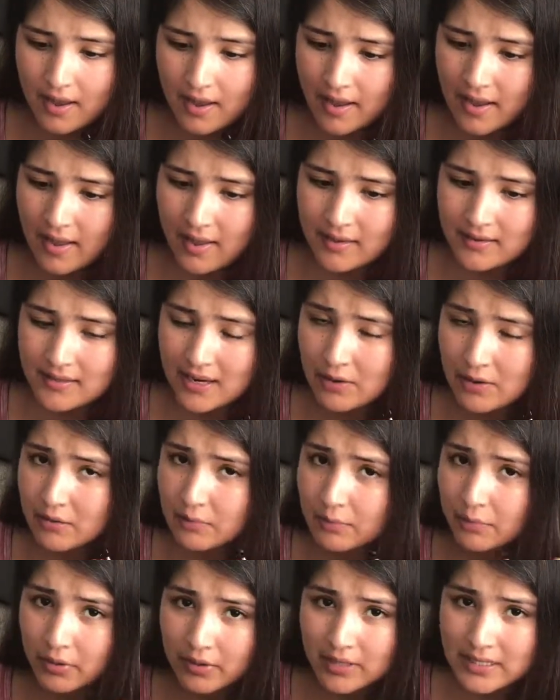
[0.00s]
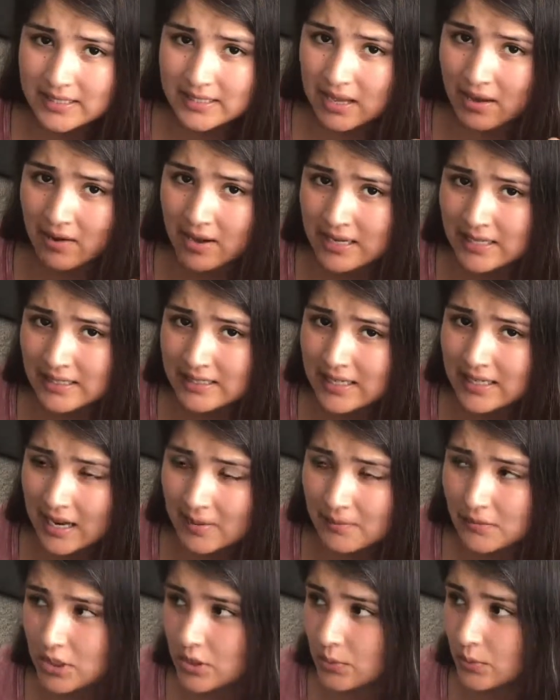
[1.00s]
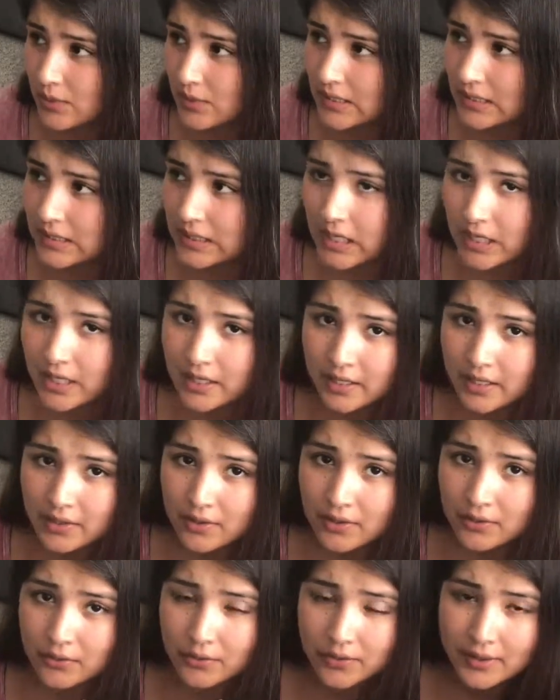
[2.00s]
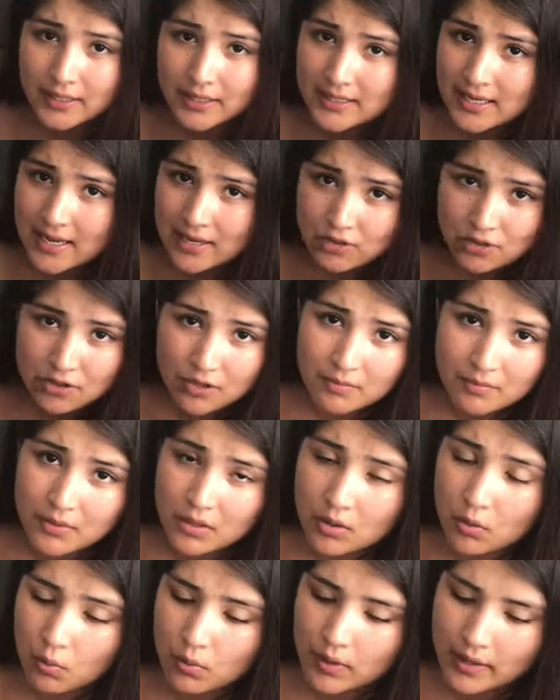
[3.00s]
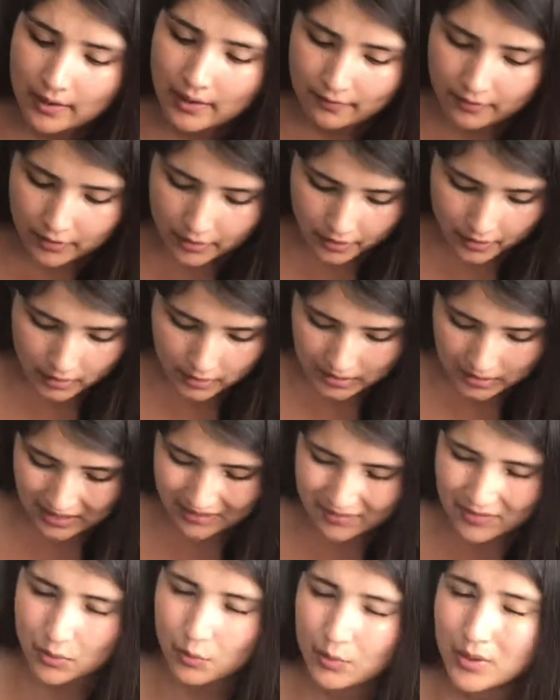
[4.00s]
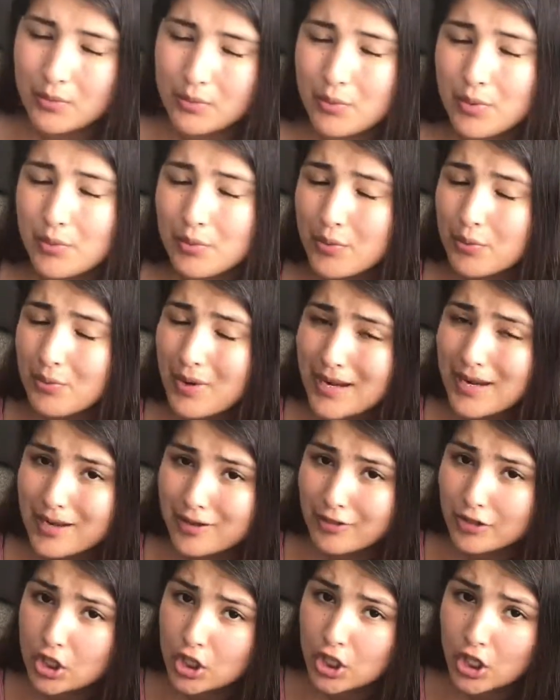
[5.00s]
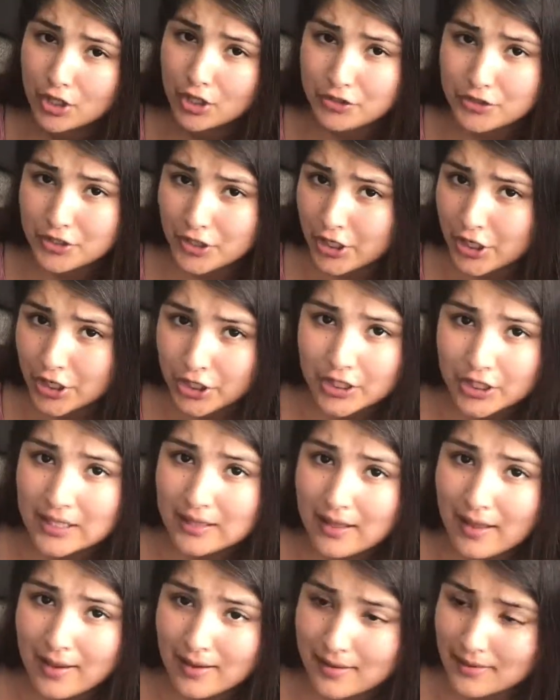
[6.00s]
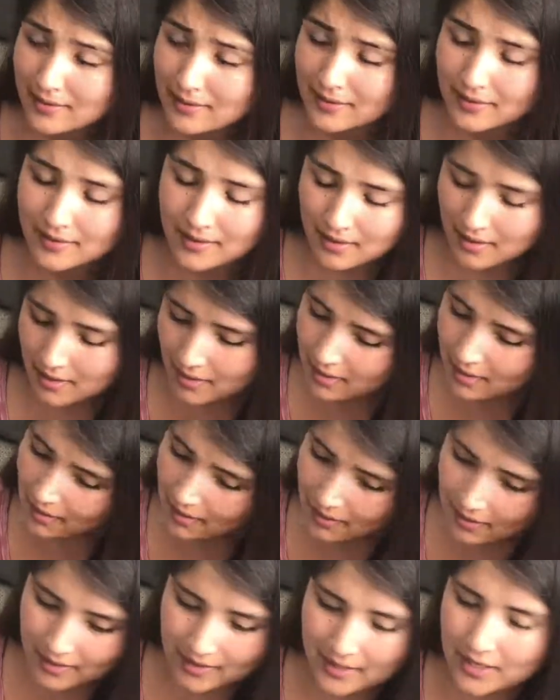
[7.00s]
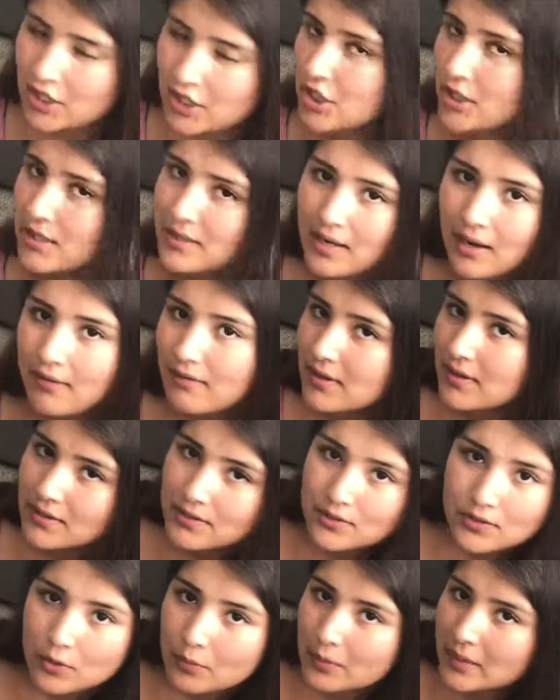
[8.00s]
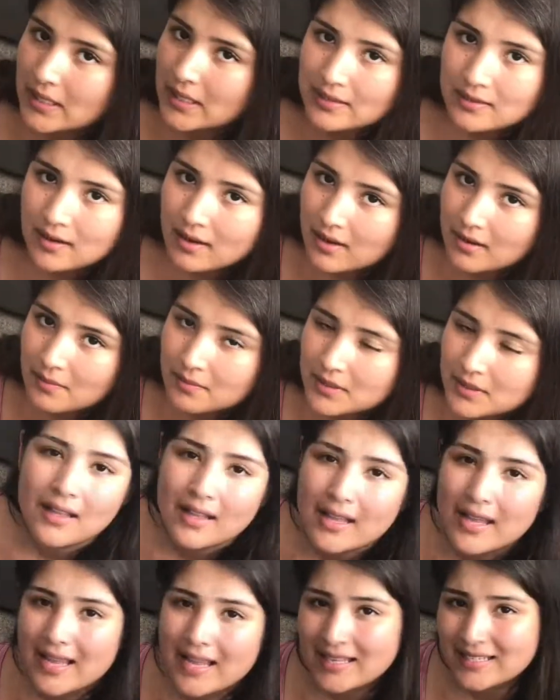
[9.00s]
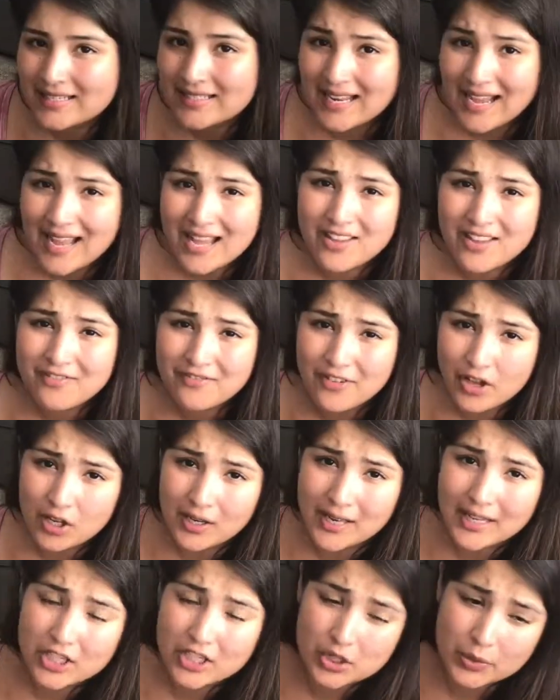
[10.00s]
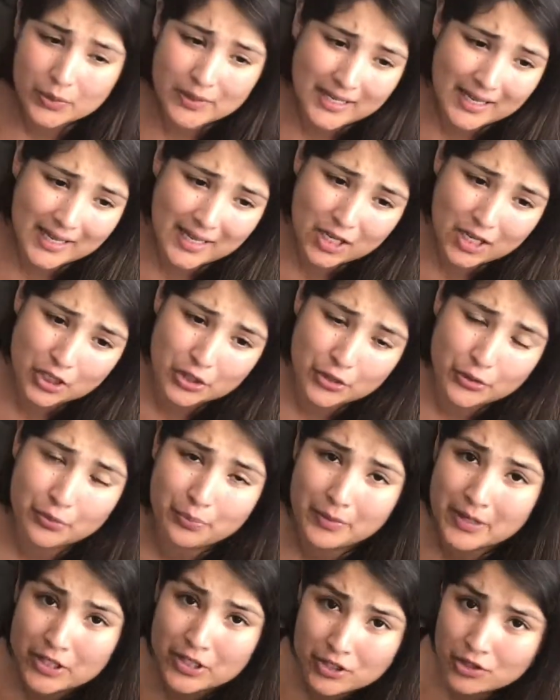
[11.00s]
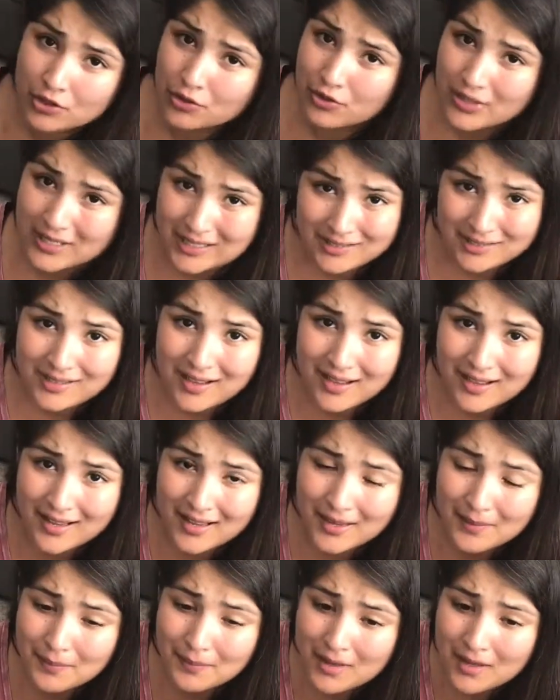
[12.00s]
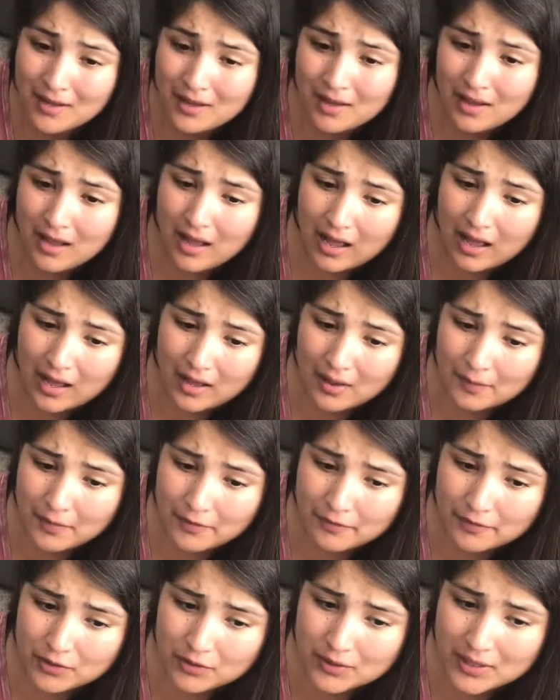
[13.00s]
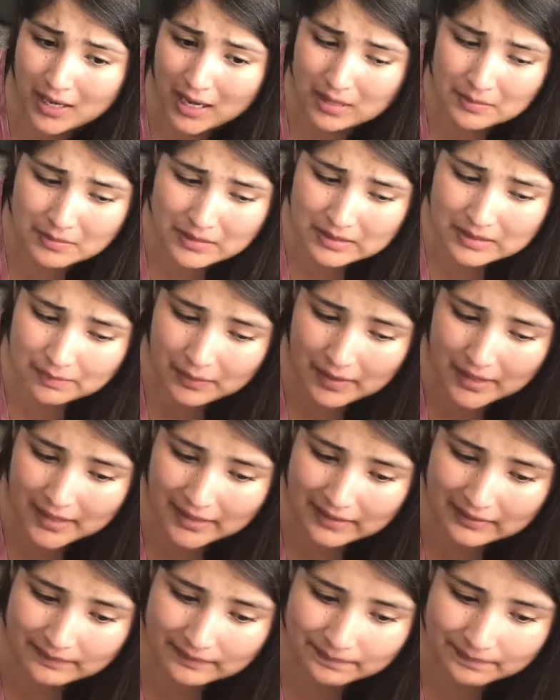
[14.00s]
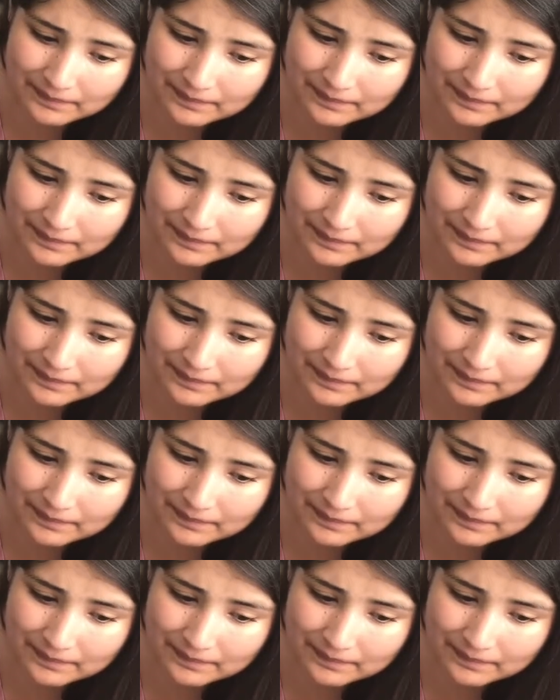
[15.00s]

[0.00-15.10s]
and I would pull this out anytime she would start, you know, throwing a tantrum or whatever. Even when we were waiting in the long security lines, it just saved us so many times. And yeah, I felt like she was getting too much screen time a few times, but